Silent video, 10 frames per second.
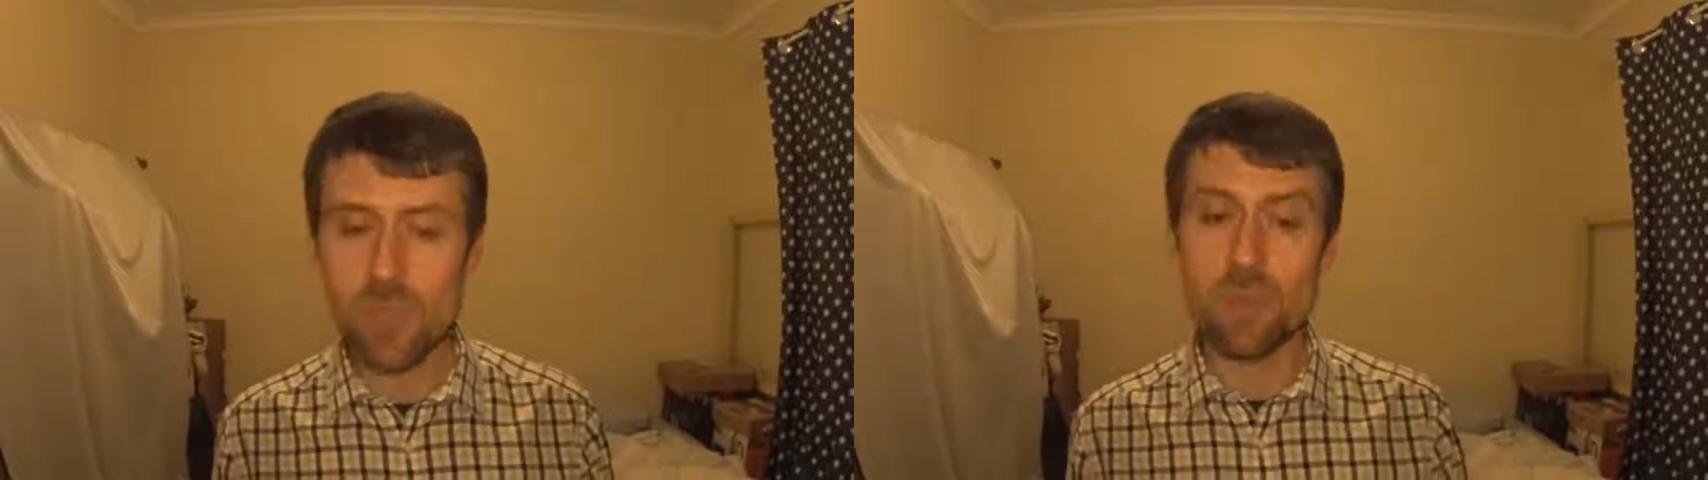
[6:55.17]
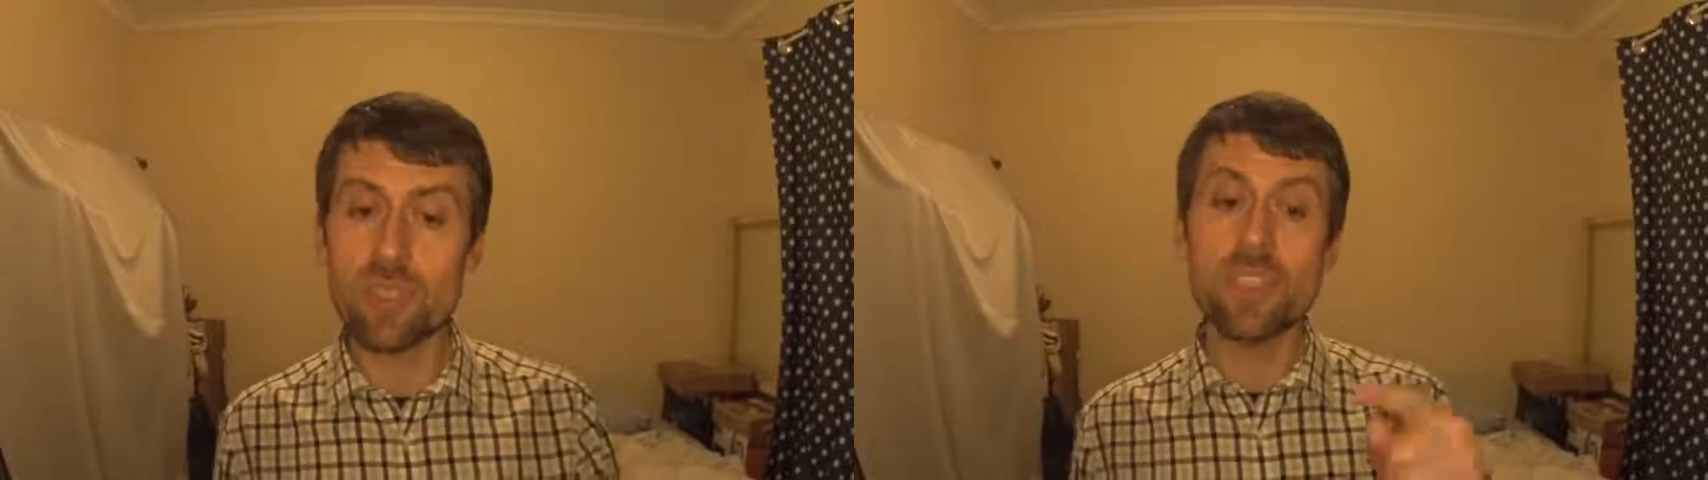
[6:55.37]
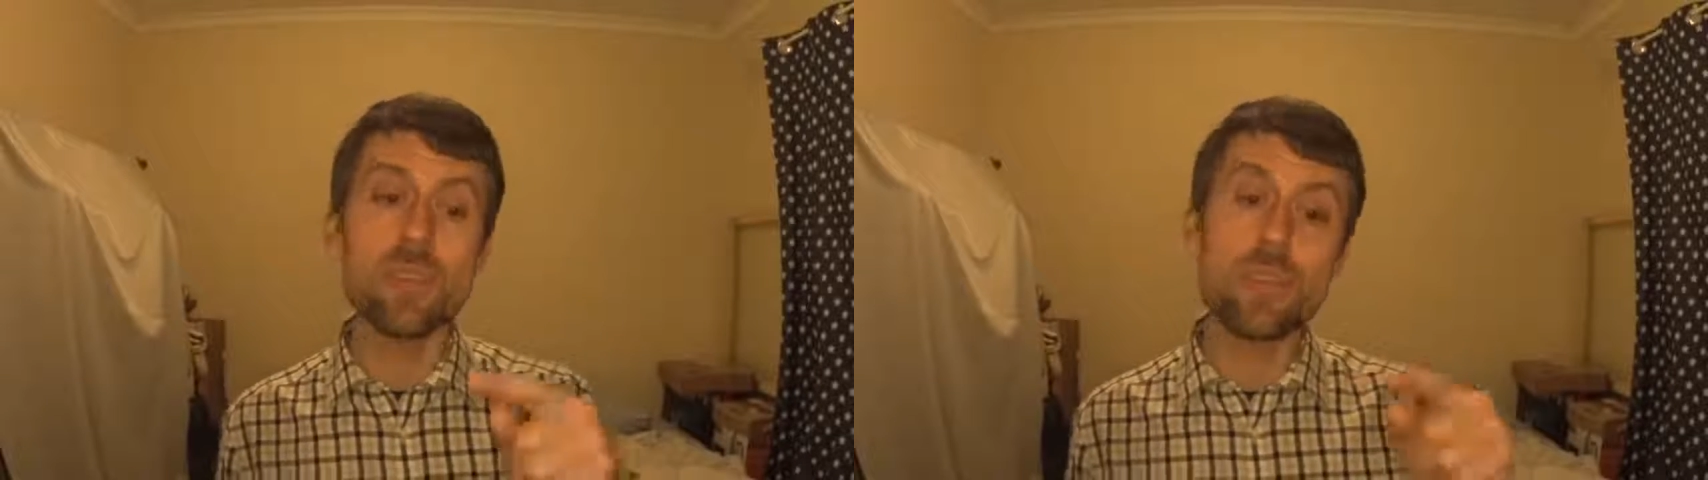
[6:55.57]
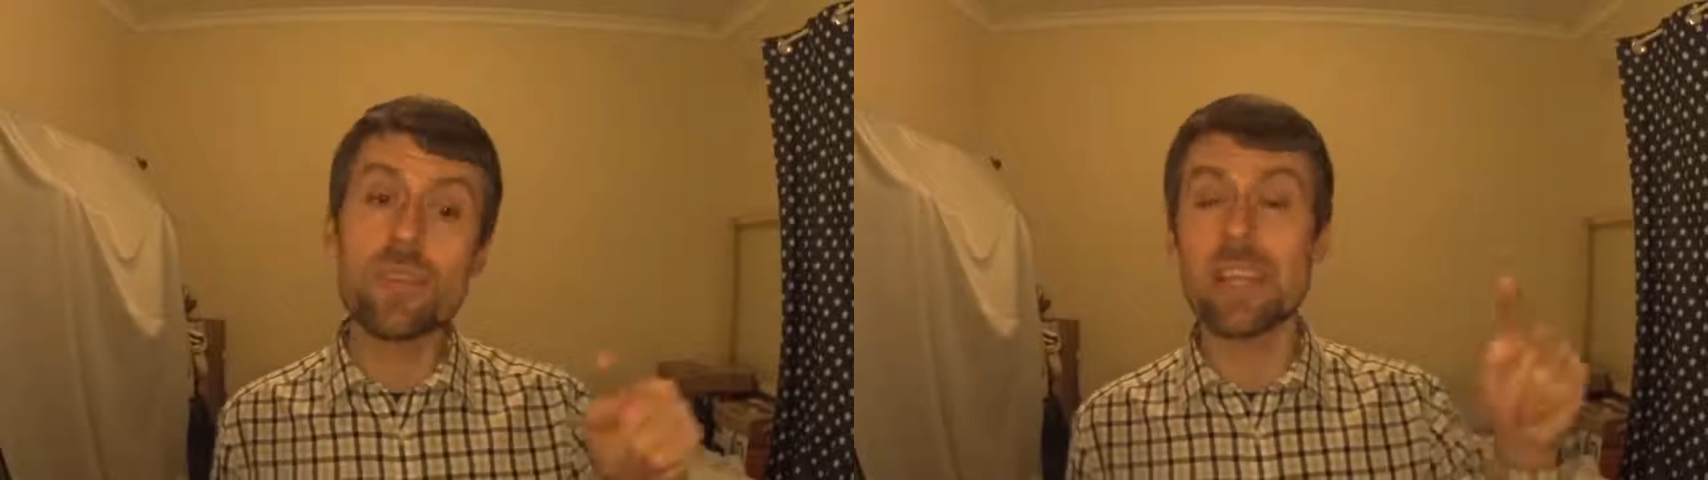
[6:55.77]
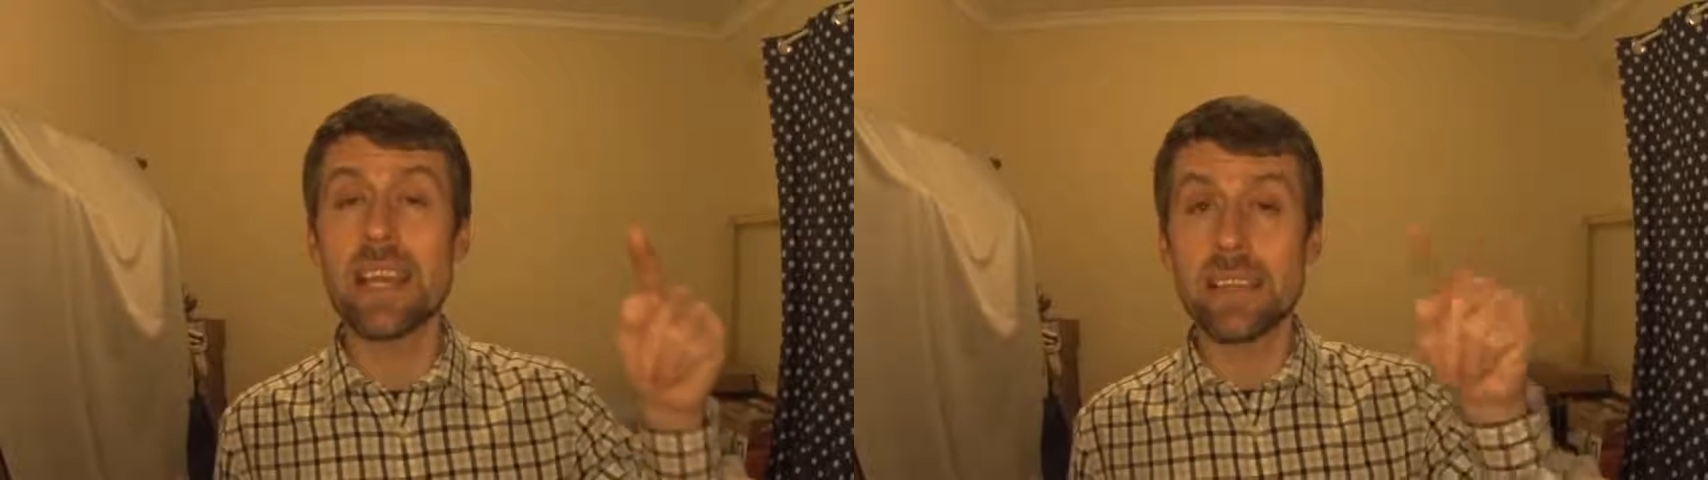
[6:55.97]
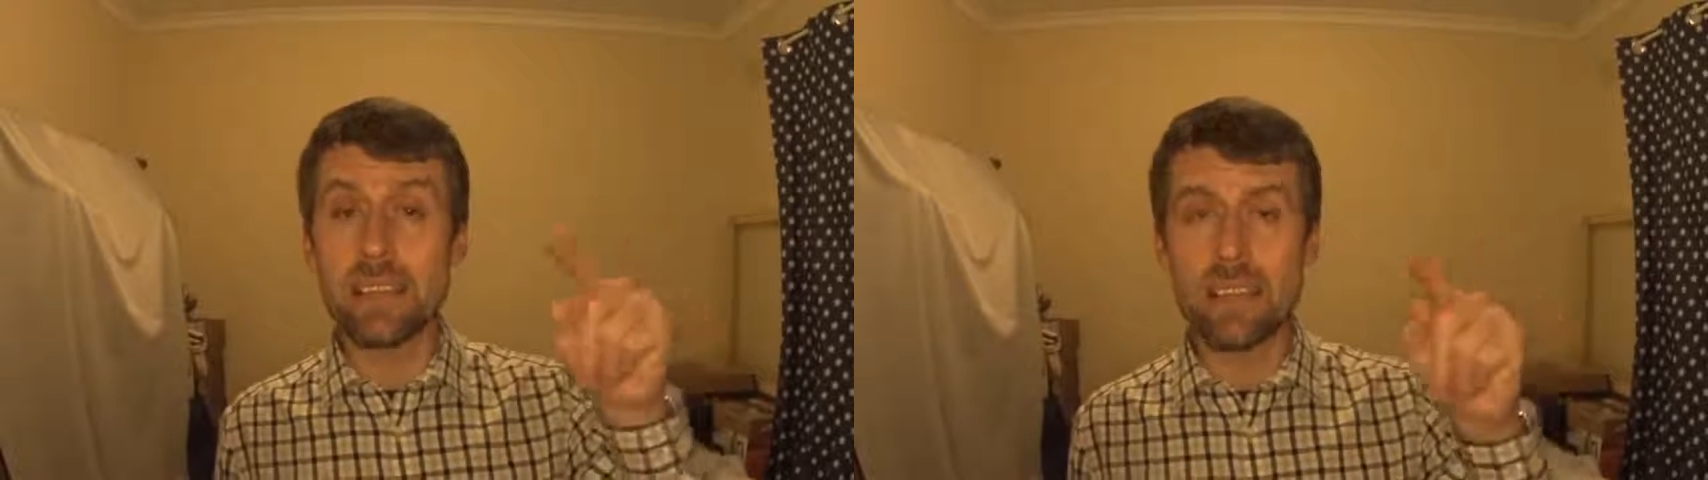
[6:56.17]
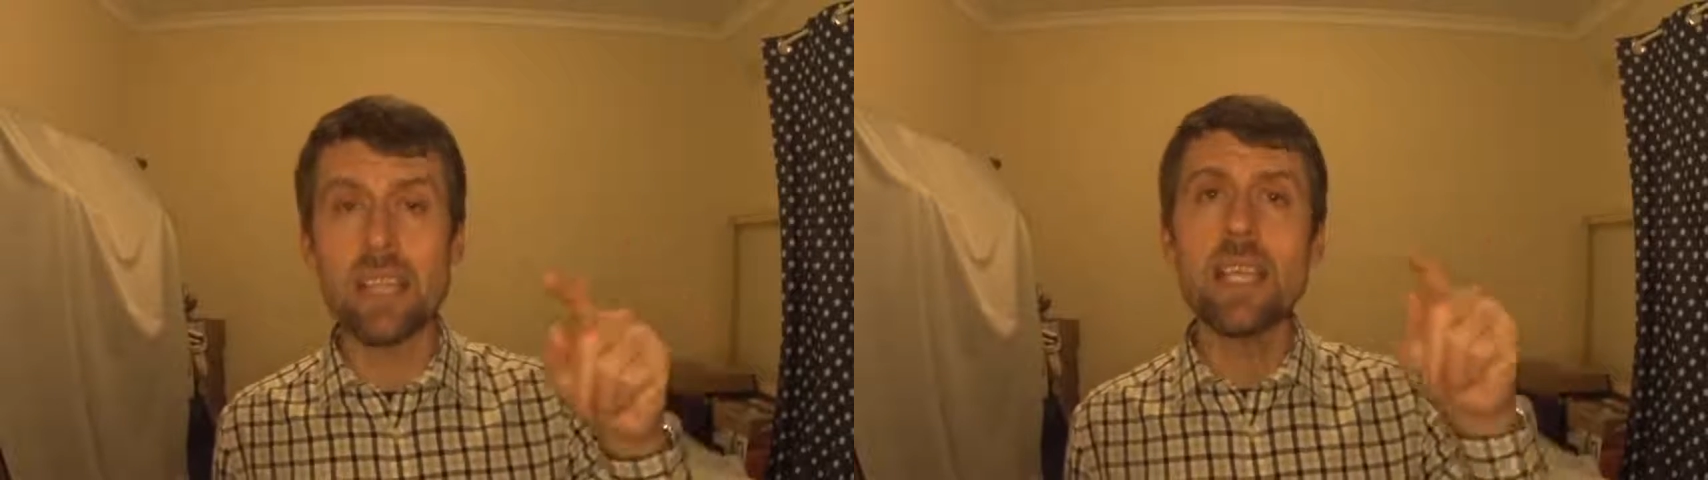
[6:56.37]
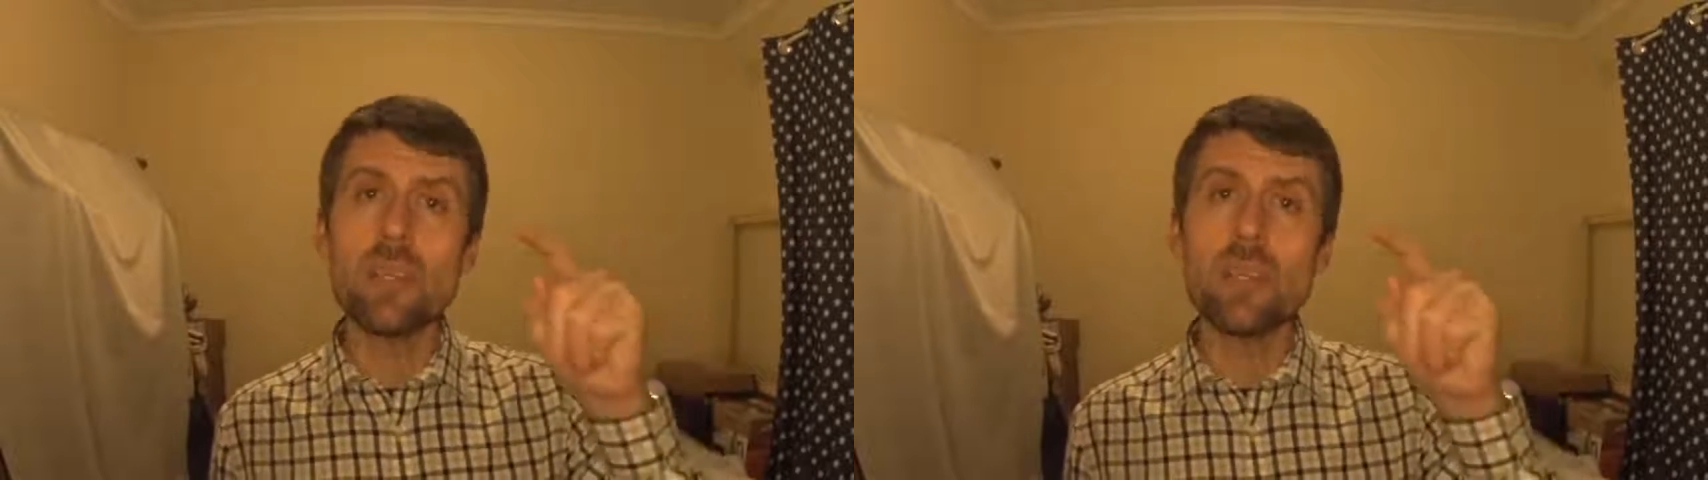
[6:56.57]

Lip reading: which is correlated